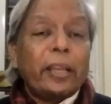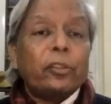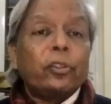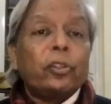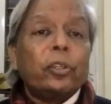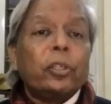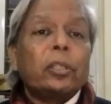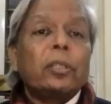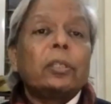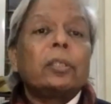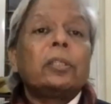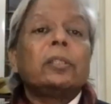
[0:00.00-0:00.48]

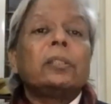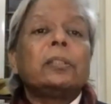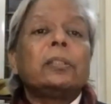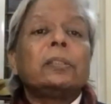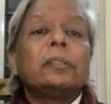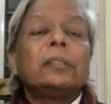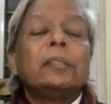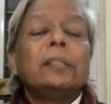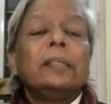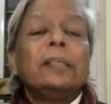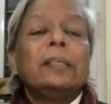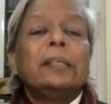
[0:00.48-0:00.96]

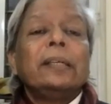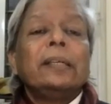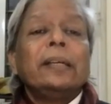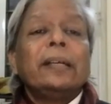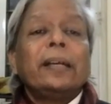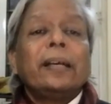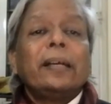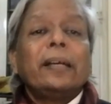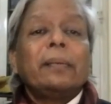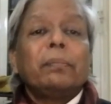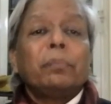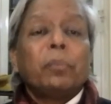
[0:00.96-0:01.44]
ethical,
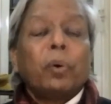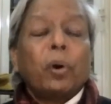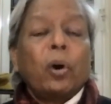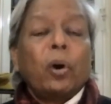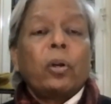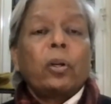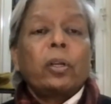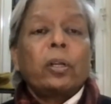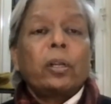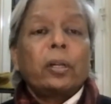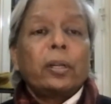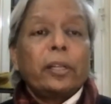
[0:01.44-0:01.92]

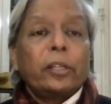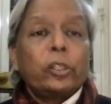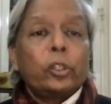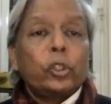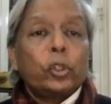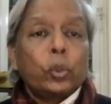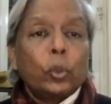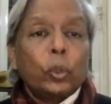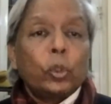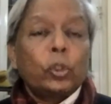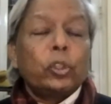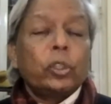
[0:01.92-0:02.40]
moral, and
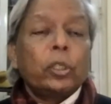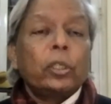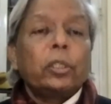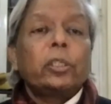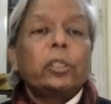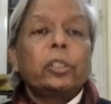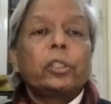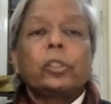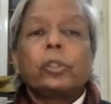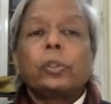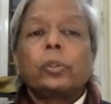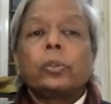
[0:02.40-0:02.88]
social
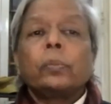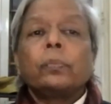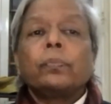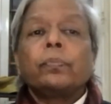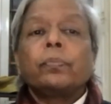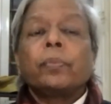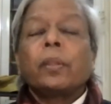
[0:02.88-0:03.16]
issue.